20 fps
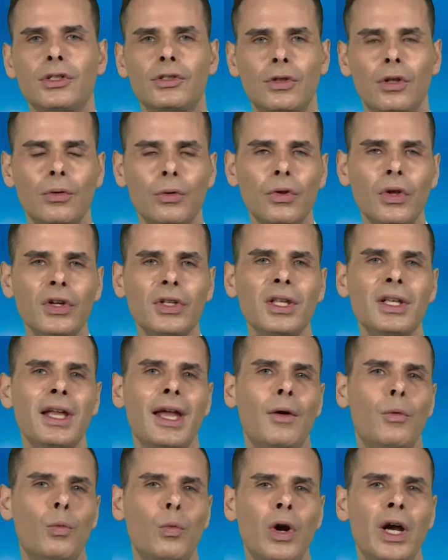they're looking
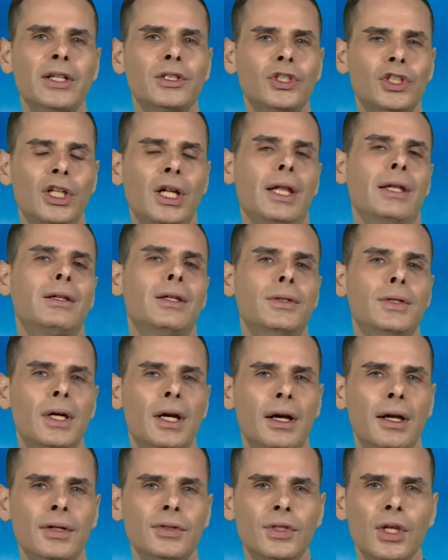at what China
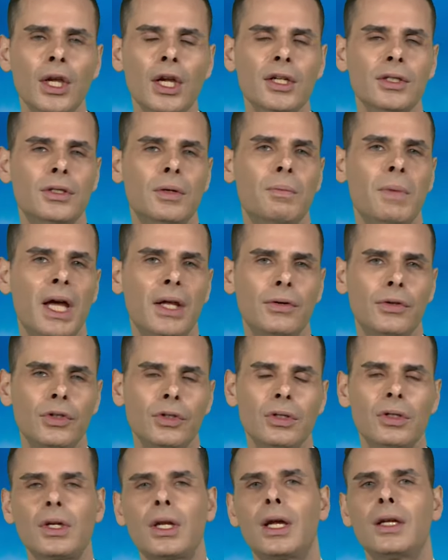does to meddle in
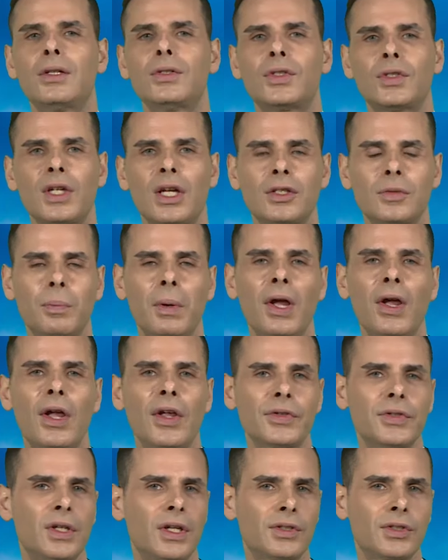United States
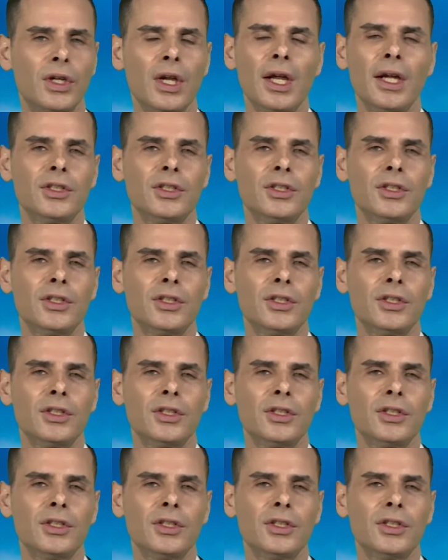politics,